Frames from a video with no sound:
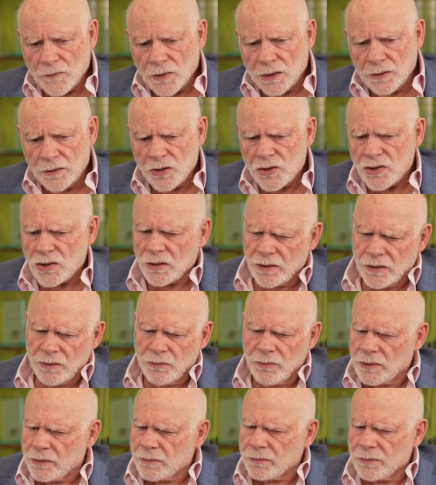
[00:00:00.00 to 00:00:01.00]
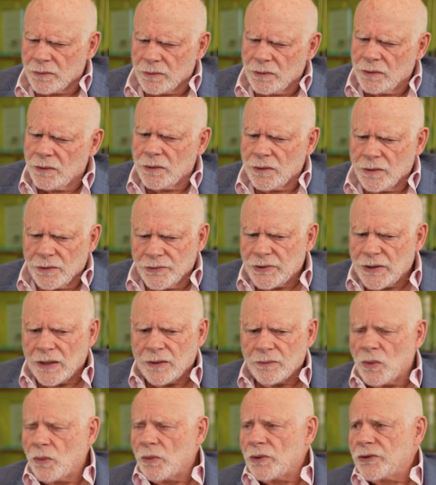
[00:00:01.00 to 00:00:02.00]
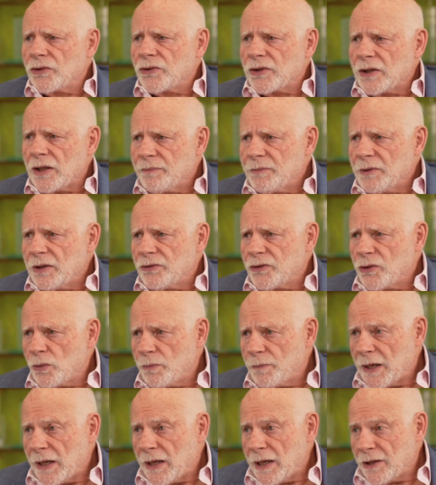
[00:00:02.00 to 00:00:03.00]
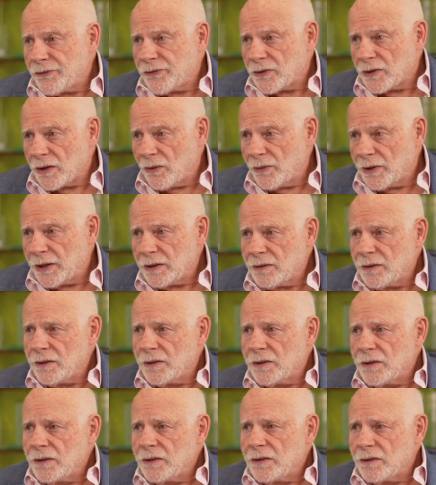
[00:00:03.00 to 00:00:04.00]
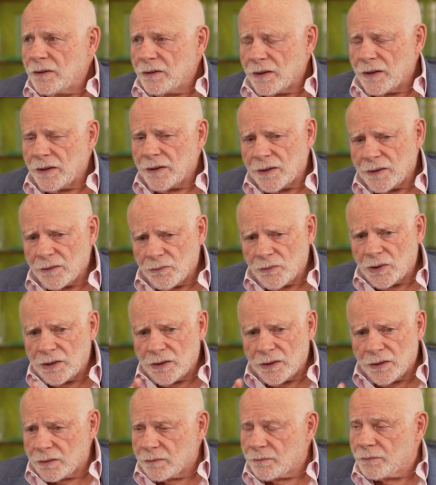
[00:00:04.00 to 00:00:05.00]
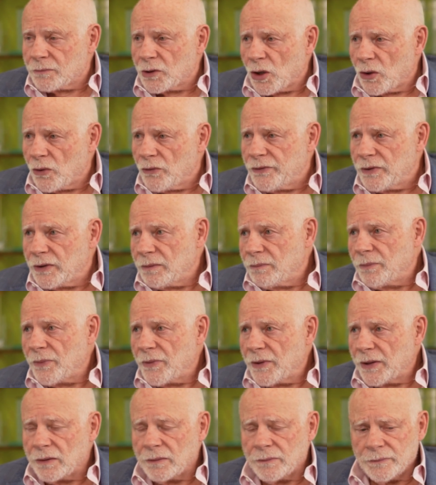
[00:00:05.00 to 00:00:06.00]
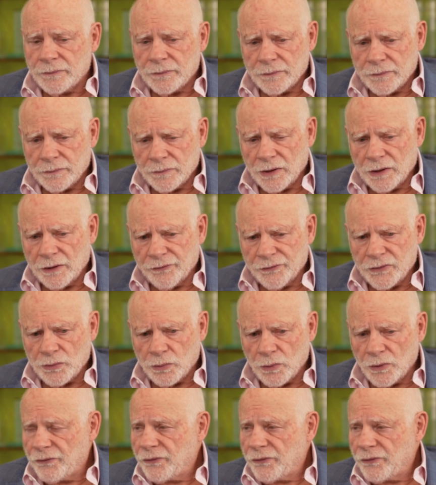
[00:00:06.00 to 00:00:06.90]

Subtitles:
Initially, we're saying, well, we'll just keep these two paths going, and then when the COVID thing lifts, we'll